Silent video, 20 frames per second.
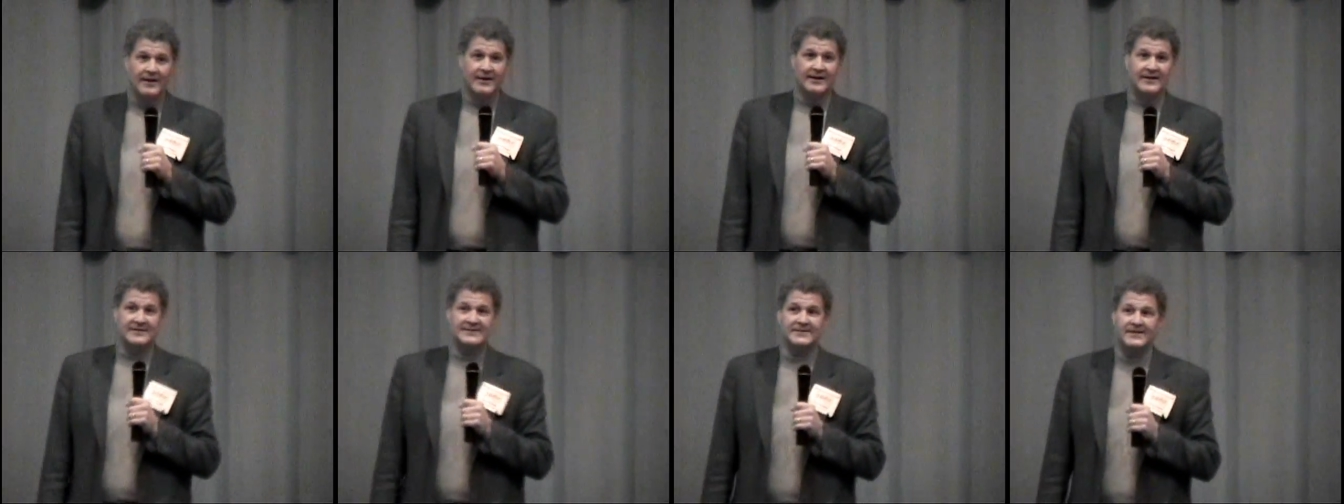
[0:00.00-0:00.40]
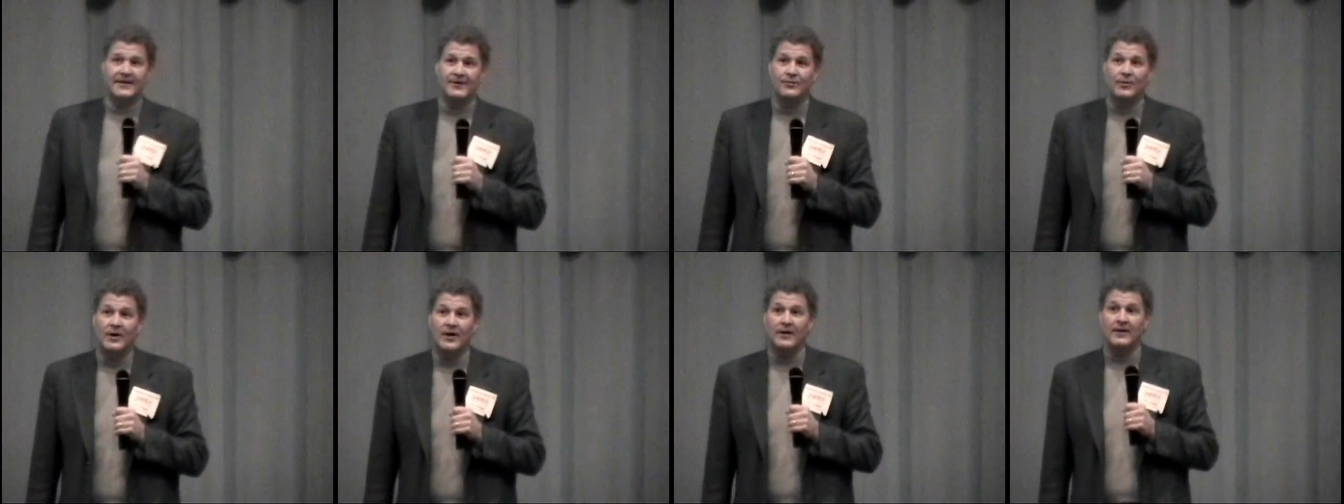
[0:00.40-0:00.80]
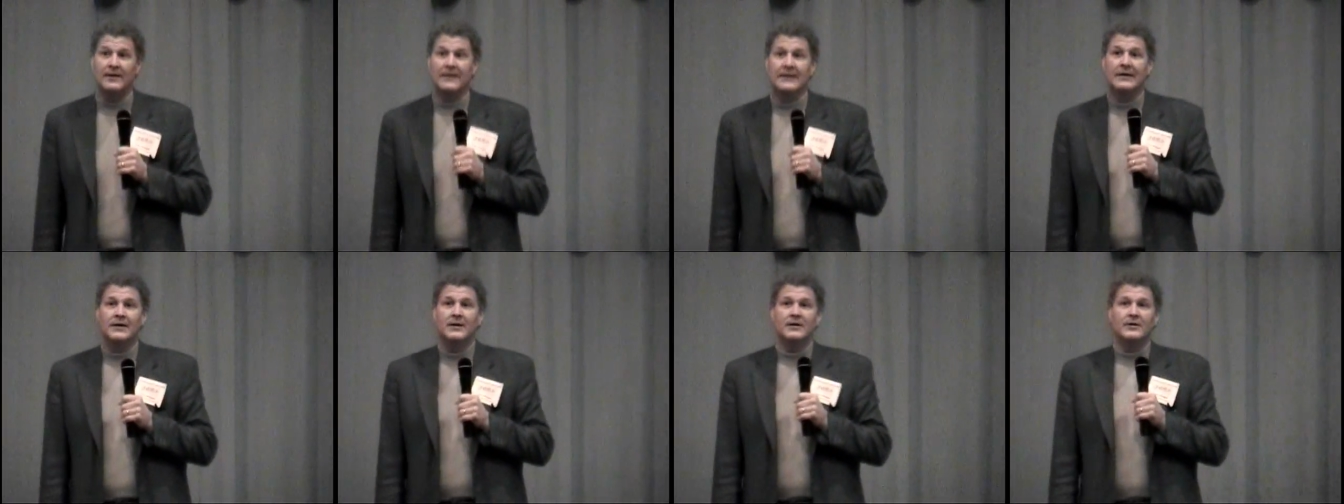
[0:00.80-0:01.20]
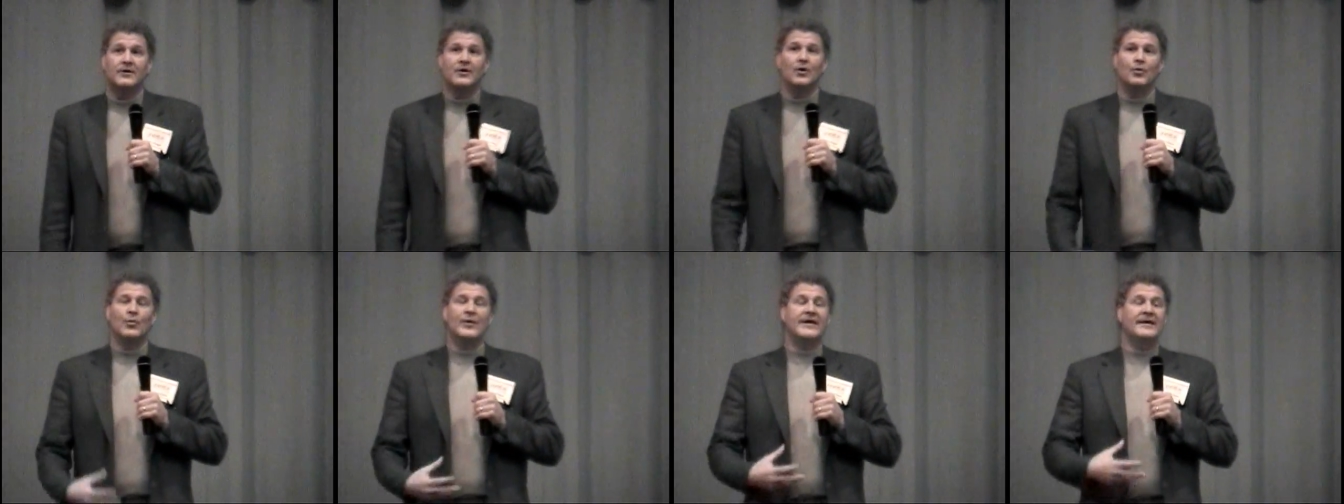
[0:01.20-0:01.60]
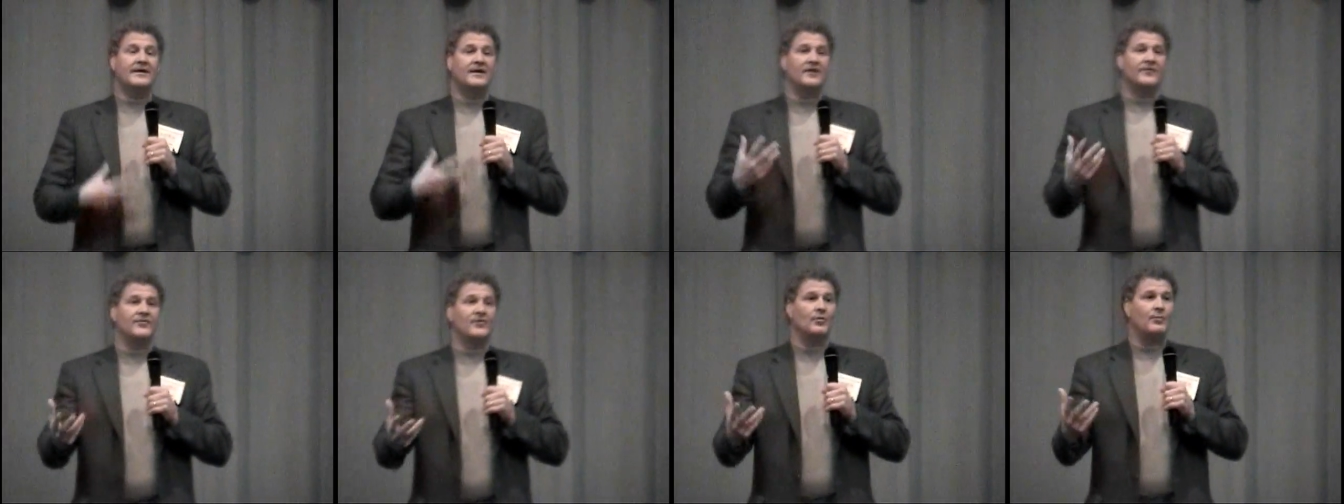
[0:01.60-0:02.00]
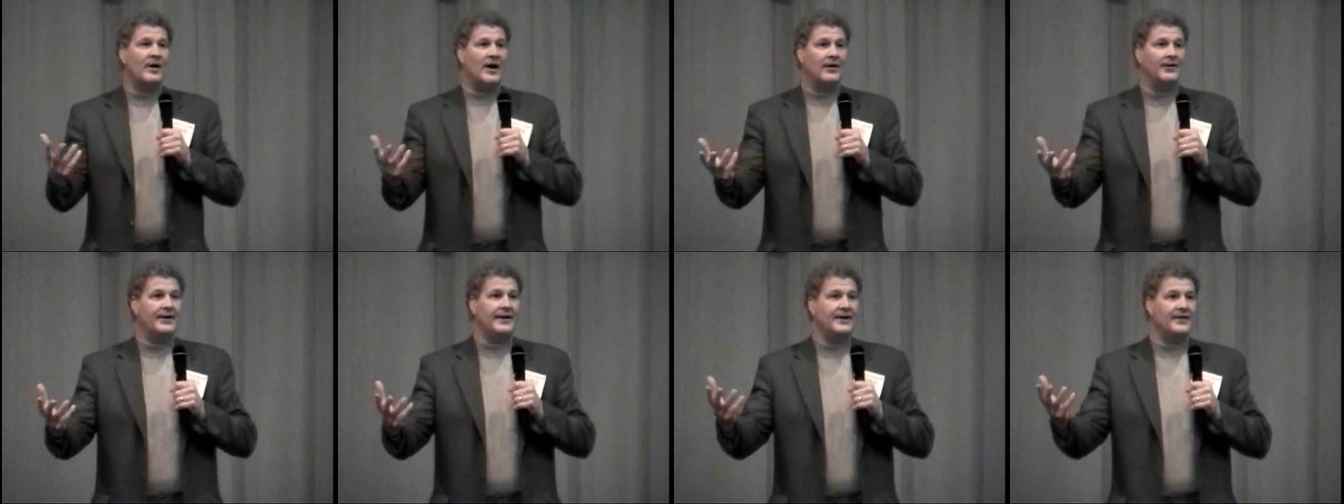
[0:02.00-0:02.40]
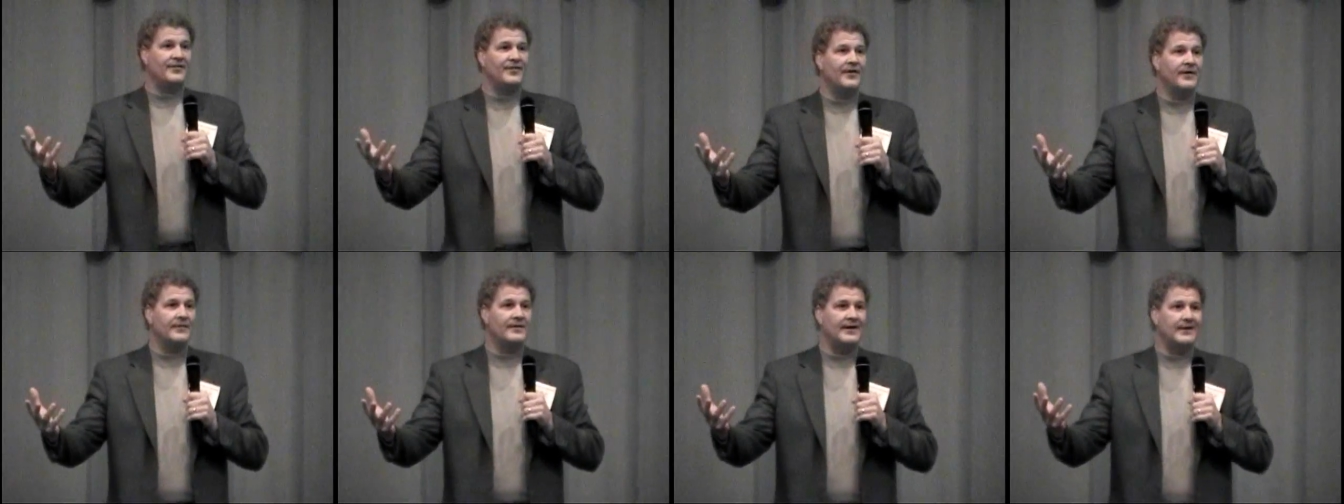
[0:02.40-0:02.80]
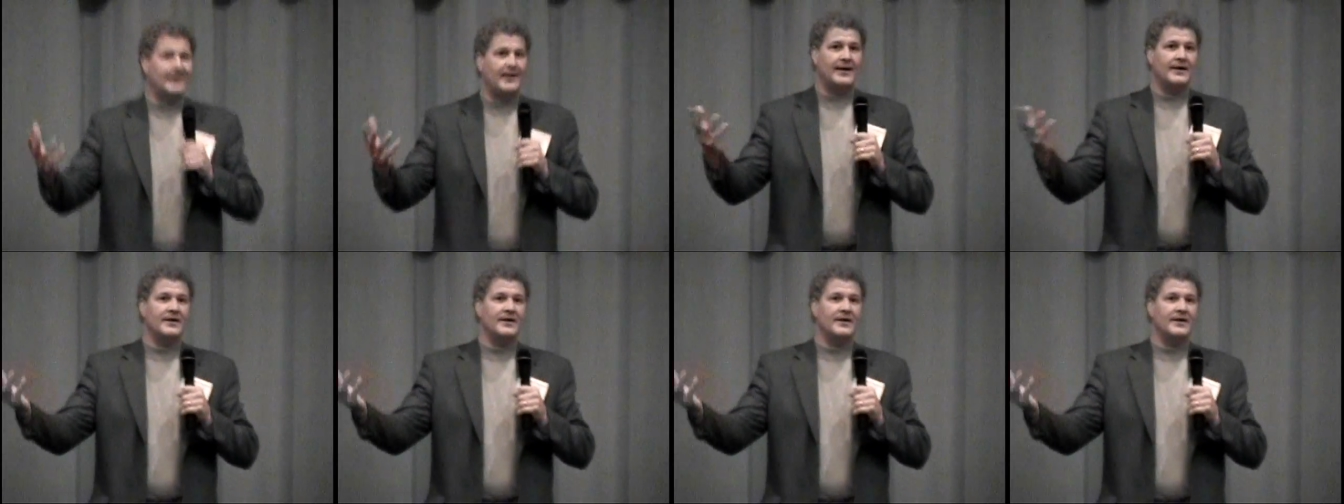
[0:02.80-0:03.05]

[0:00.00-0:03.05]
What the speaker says: And I said, well, we can give you about anything that